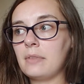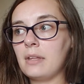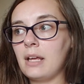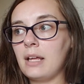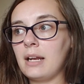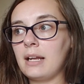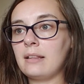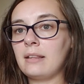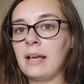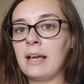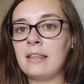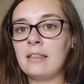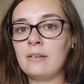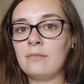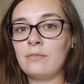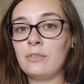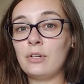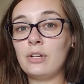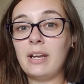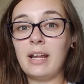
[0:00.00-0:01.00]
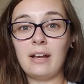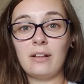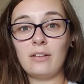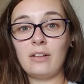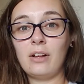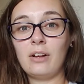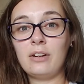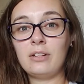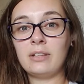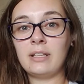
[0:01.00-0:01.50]
and I like them for nail
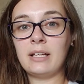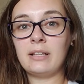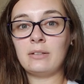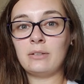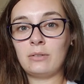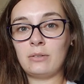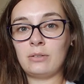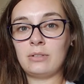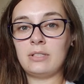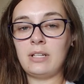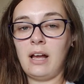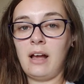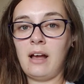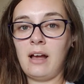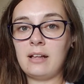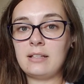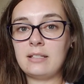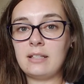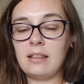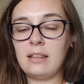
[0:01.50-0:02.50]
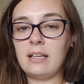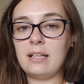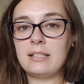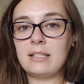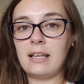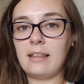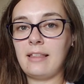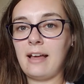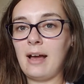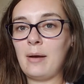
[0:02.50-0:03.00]
art, like little dots and things
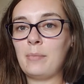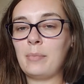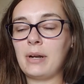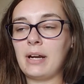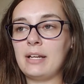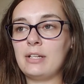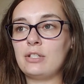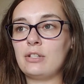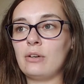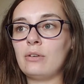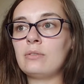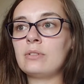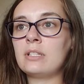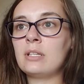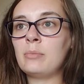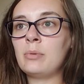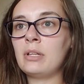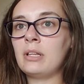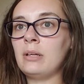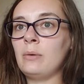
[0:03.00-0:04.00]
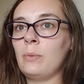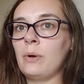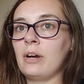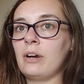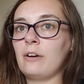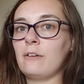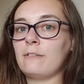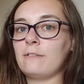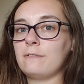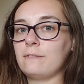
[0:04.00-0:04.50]
like that, but I don't typically wear
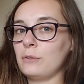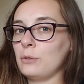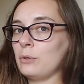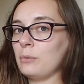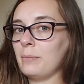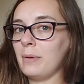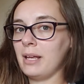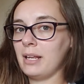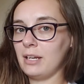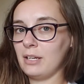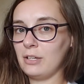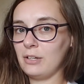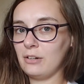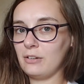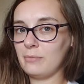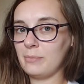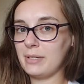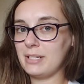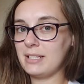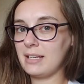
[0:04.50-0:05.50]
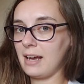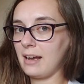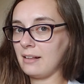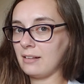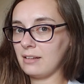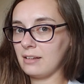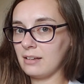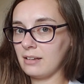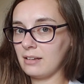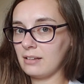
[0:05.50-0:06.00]
a full manicure of
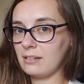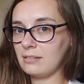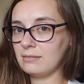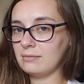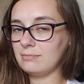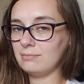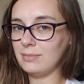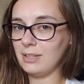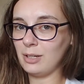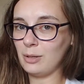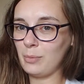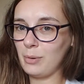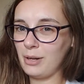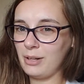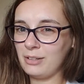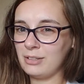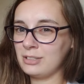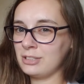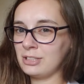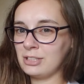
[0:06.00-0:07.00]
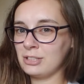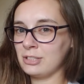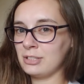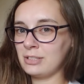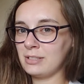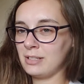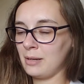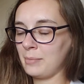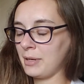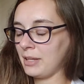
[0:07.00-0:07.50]
metallic nail polish. It's
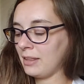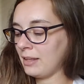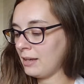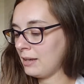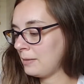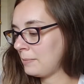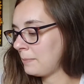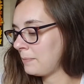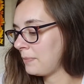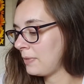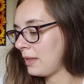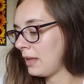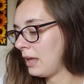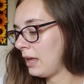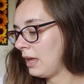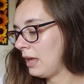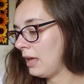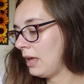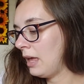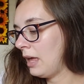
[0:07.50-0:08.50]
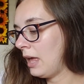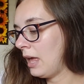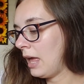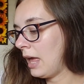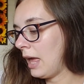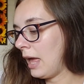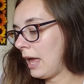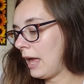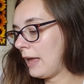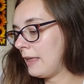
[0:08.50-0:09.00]
just not my thing.
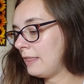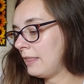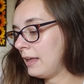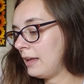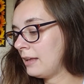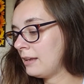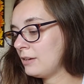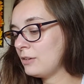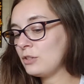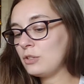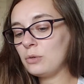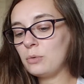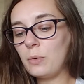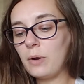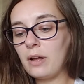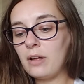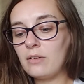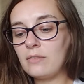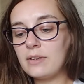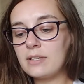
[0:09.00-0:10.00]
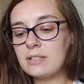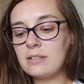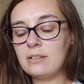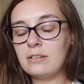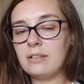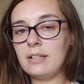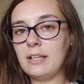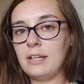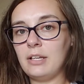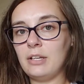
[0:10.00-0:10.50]
And then 12 is
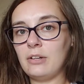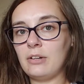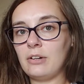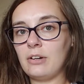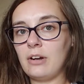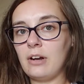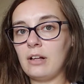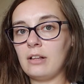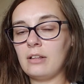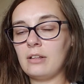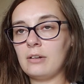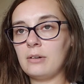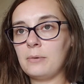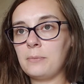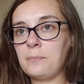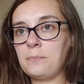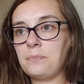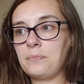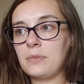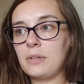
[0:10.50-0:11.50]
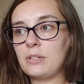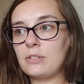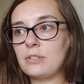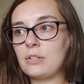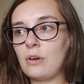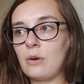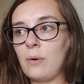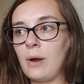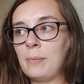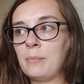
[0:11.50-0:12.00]
linear holo.
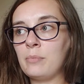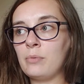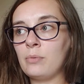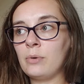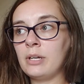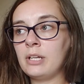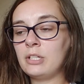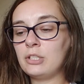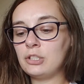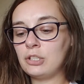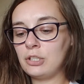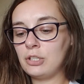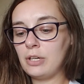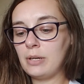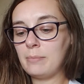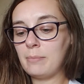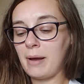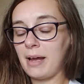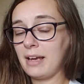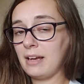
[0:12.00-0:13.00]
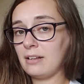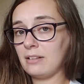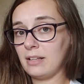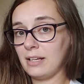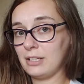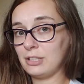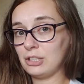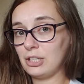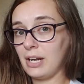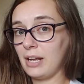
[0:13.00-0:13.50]
So I'm pretty sure in my
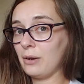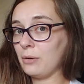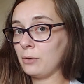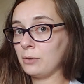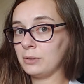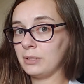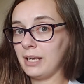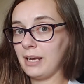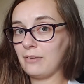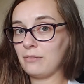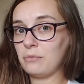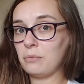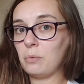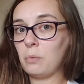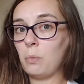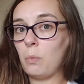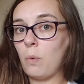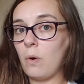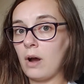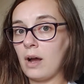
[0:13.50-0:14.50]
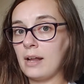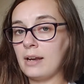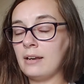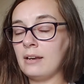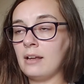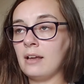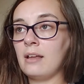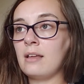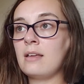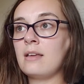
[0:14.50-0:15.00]
collection I only have one